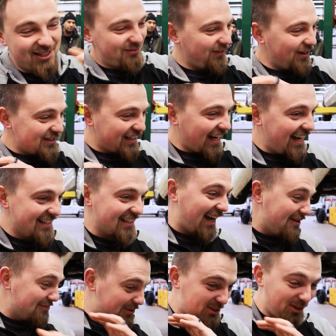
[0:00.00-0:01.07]
things first, guys,
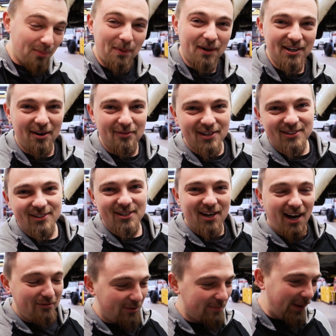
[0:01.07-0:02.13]
I am super nervous to
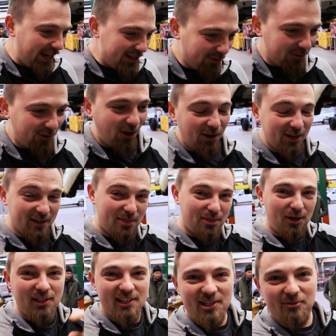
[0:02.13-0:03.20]
drive a manual car in
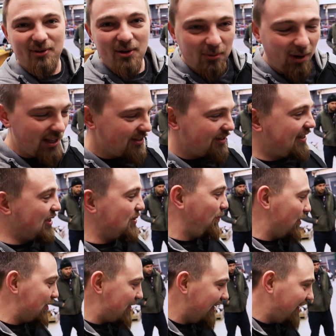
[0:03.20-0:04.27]
30-degree weather that's
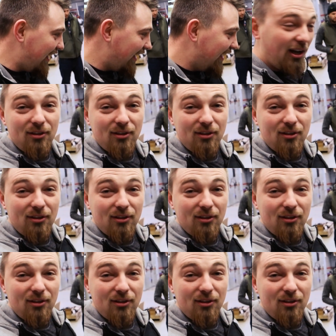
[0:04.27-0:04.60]
pushing a